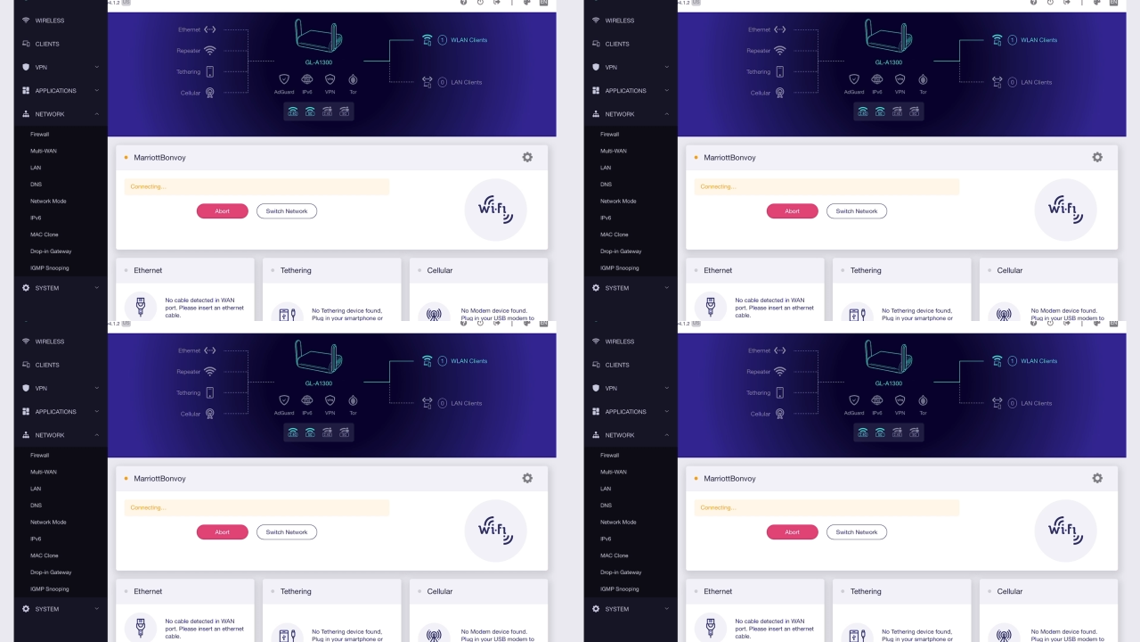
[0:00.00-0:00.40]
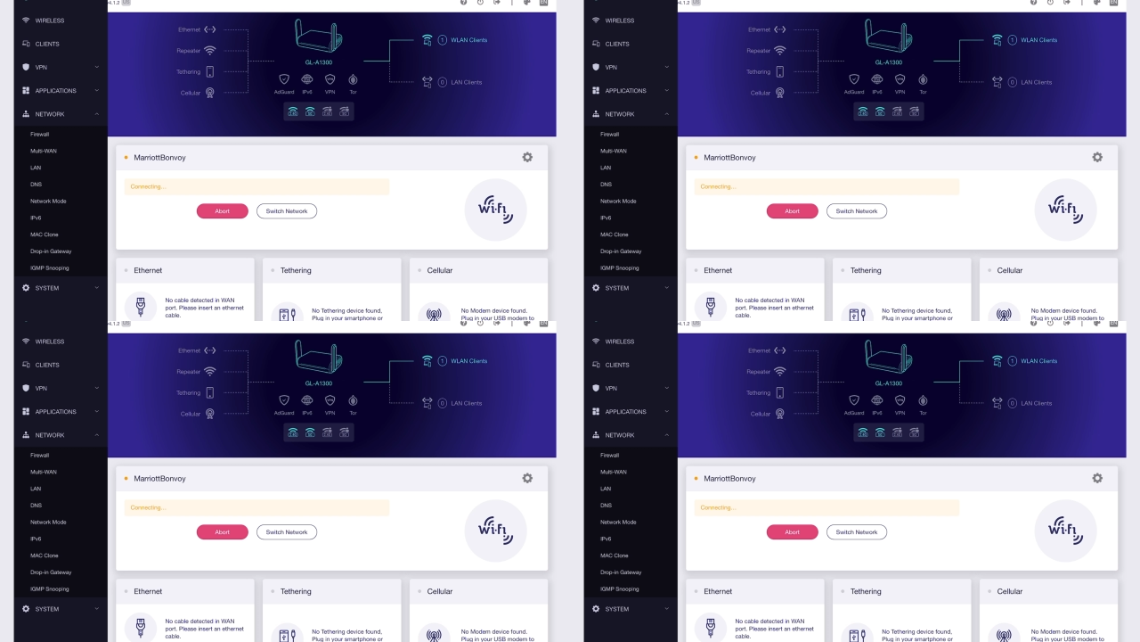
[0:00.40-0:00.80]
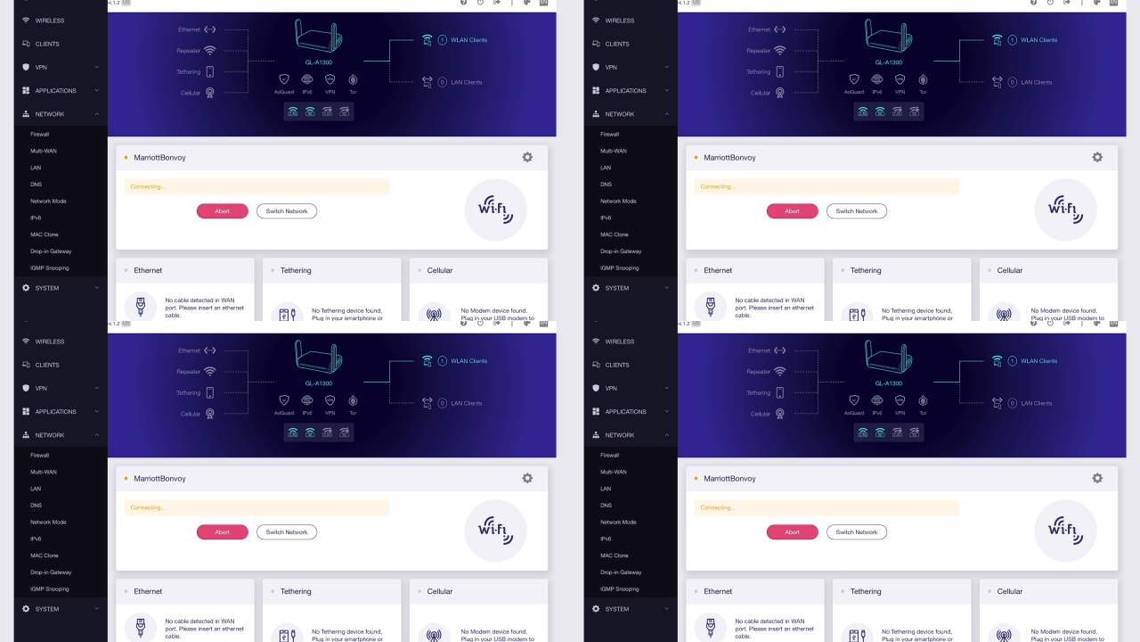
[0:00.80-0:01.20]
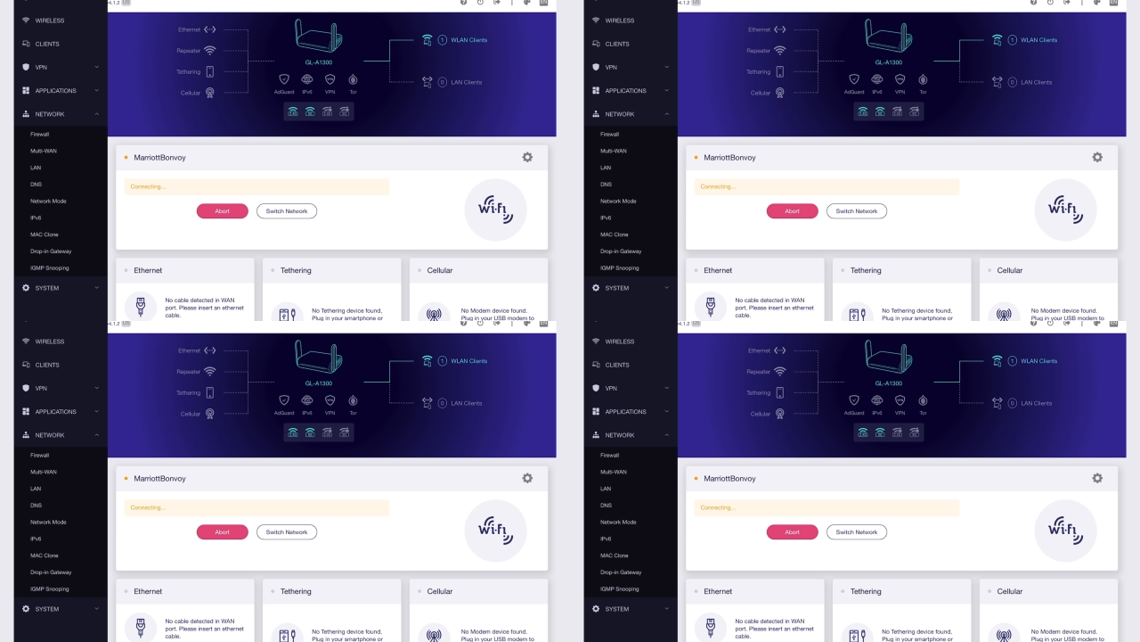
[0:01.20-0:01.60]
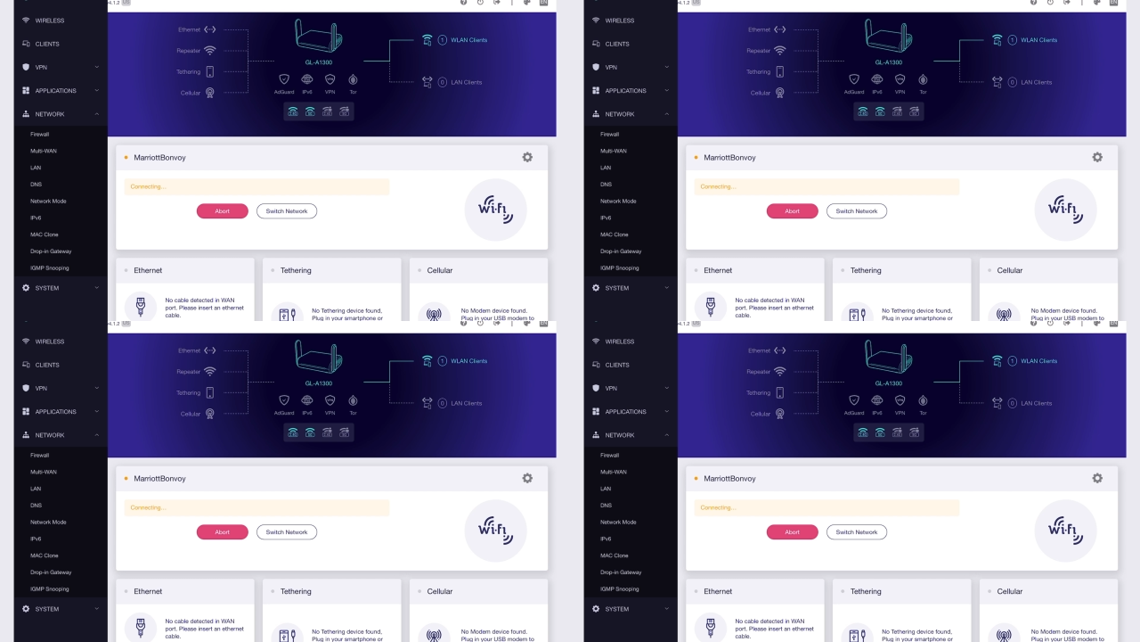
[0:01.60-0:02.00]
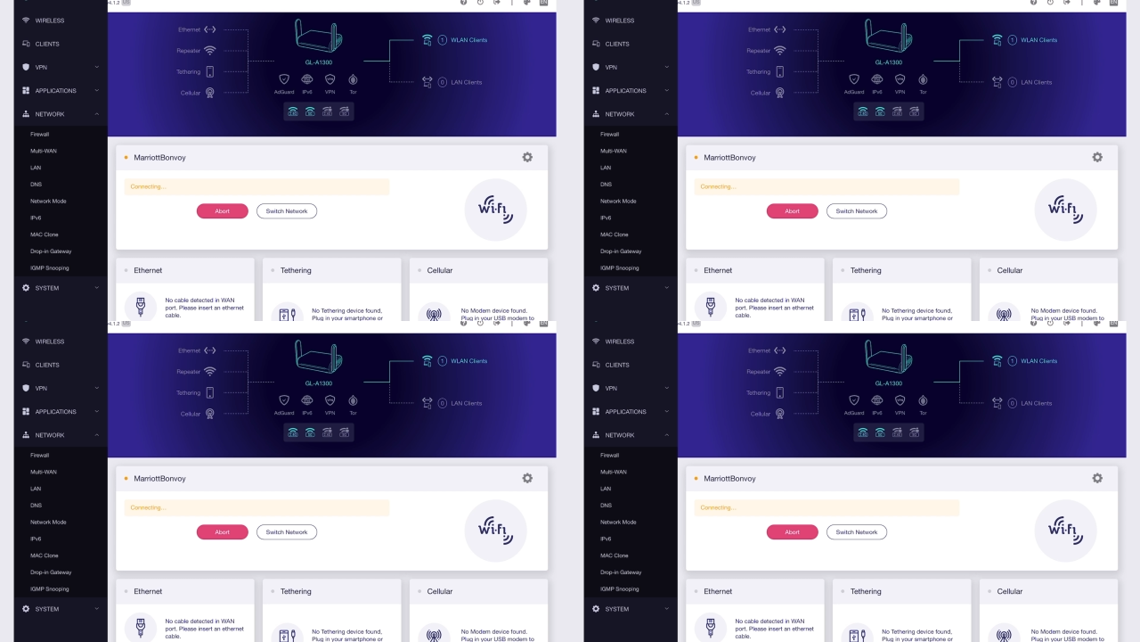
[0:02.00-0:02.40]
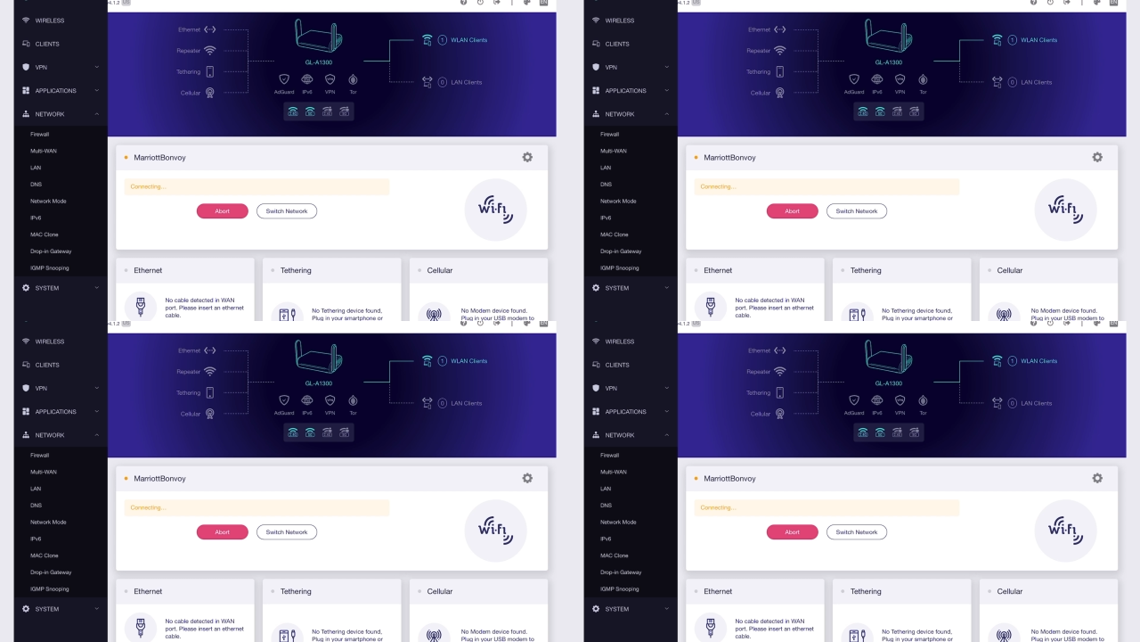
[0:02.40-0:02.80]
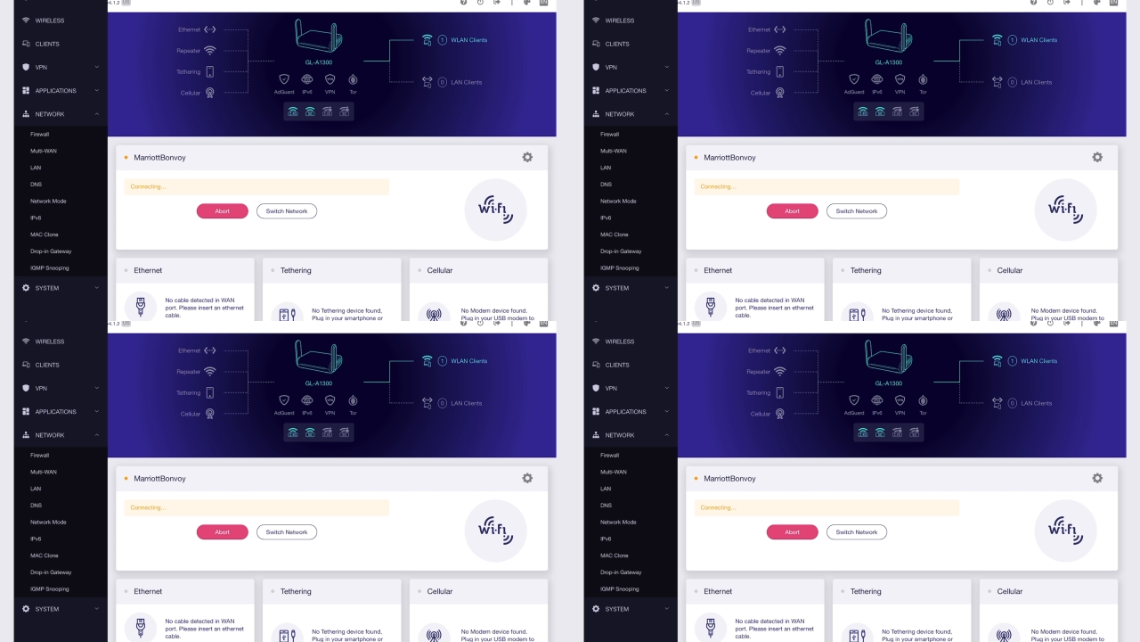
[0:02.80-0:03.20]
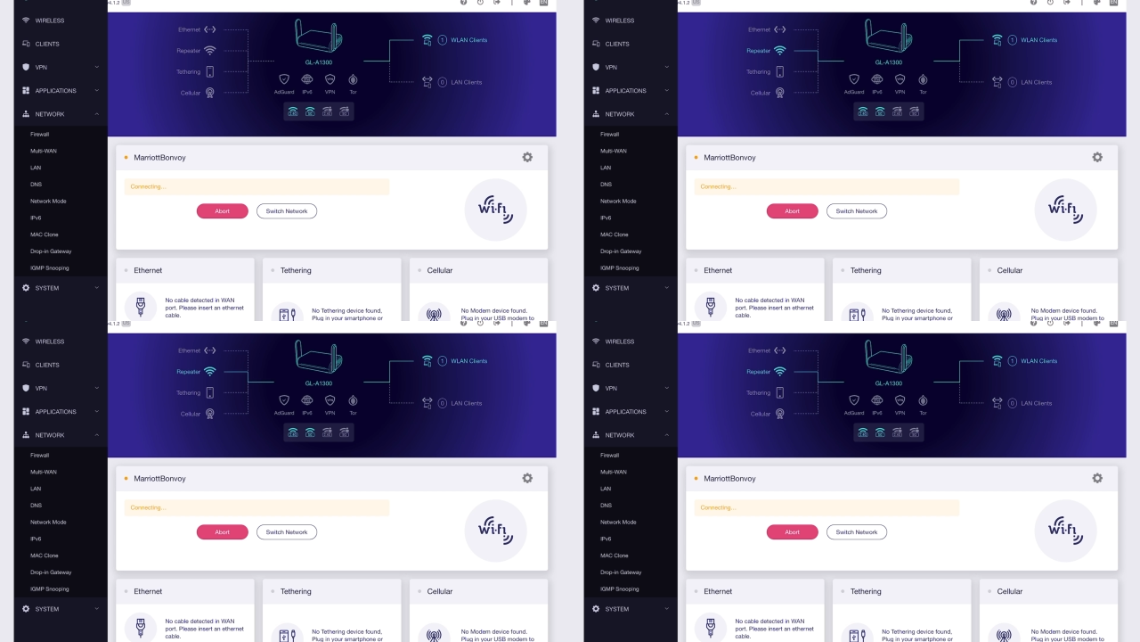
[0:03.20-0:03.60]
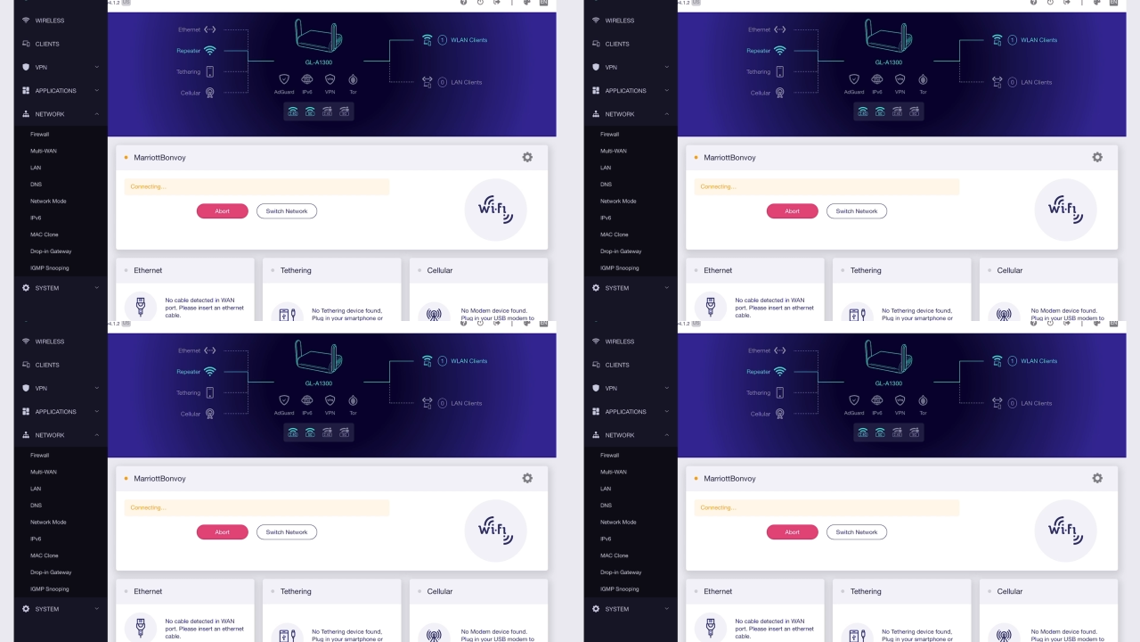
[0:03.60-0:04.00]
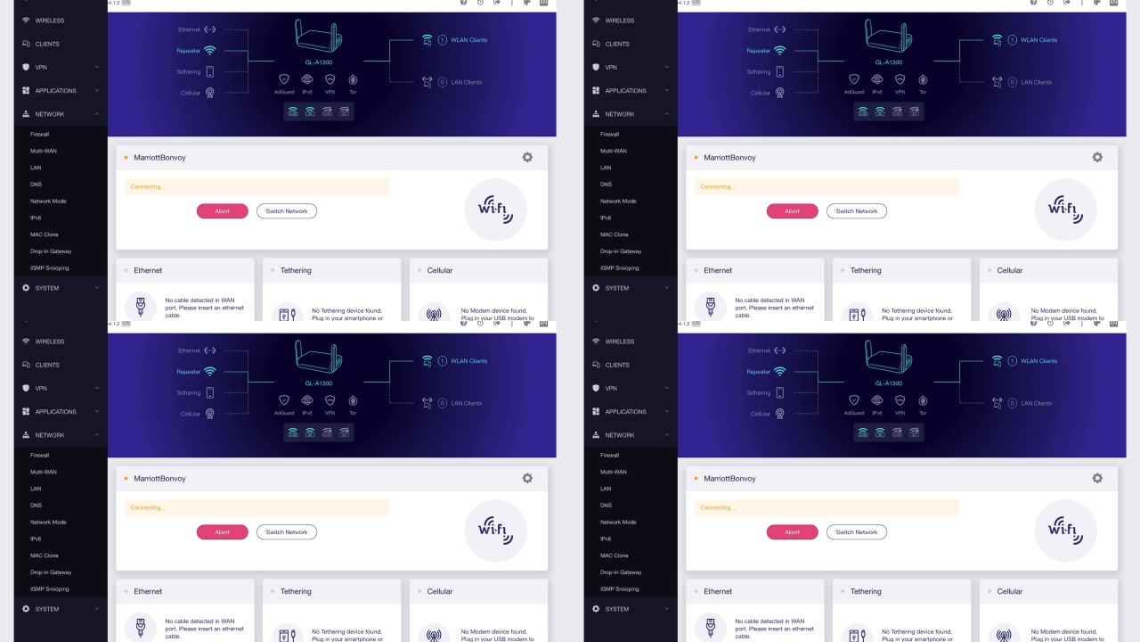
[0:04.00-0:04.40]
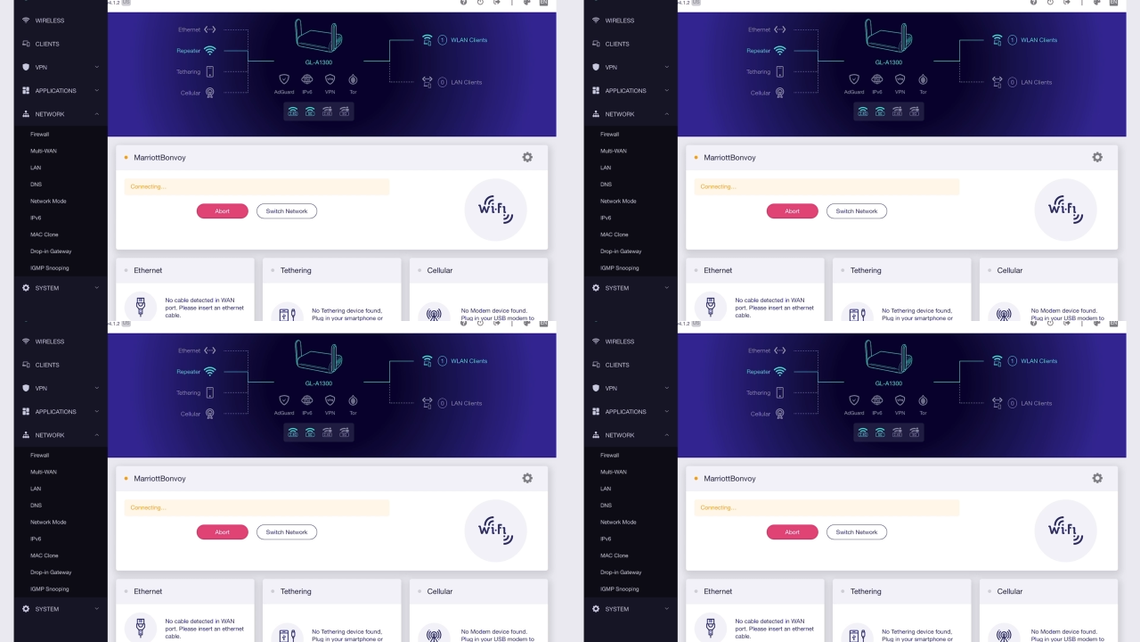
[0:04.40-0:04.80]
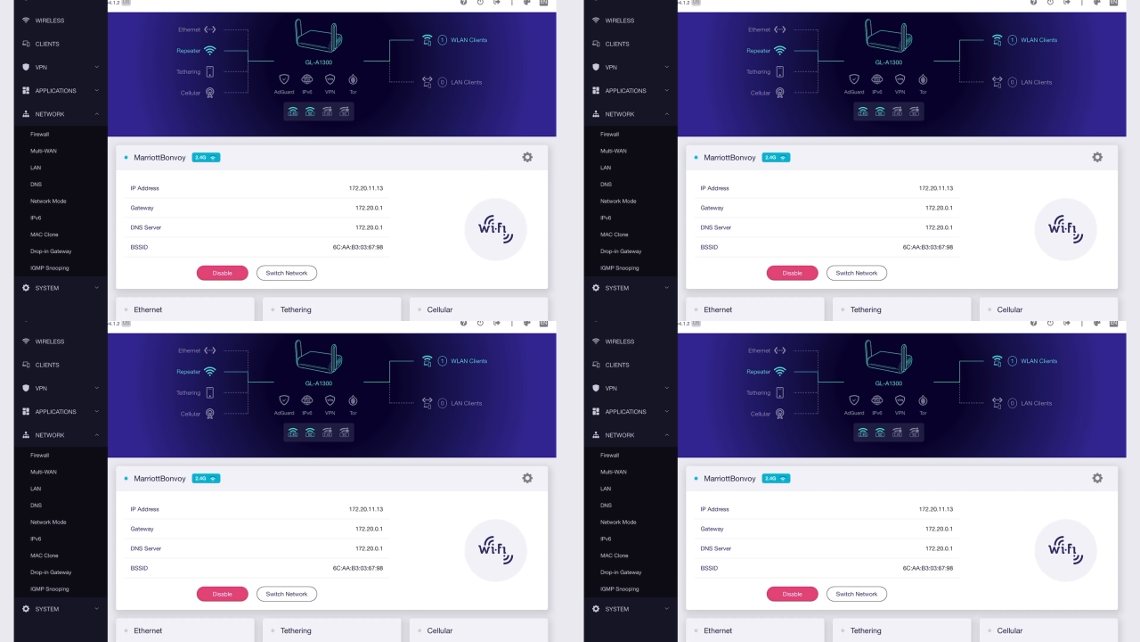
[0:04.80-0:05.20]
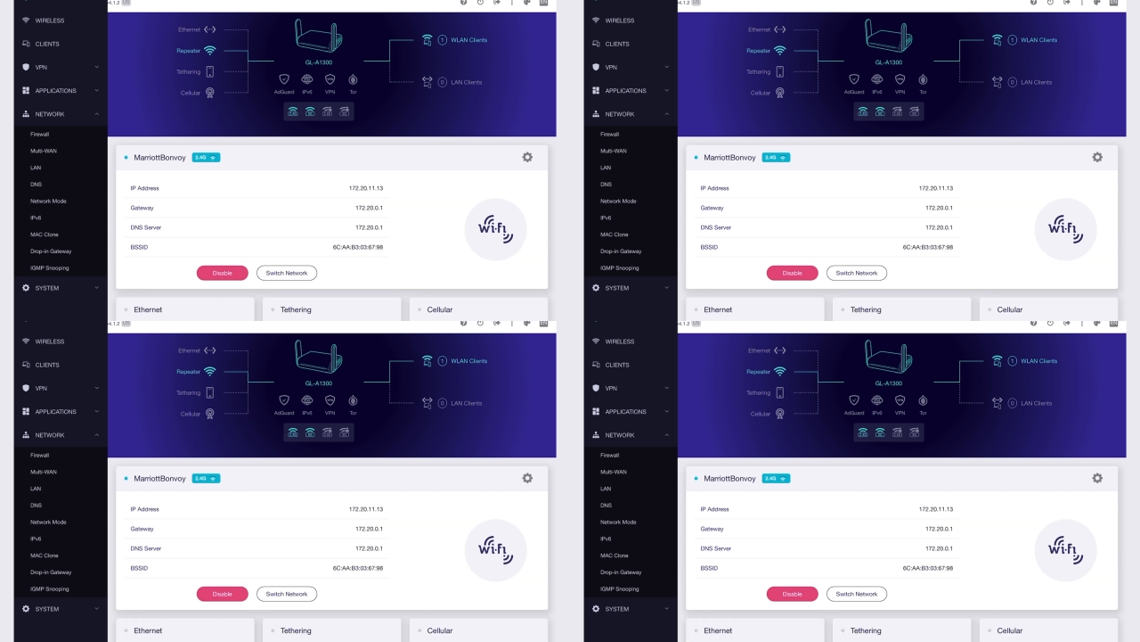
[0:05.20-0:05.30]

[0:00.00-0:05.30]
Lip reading: No face is visible, so there are no lips to read.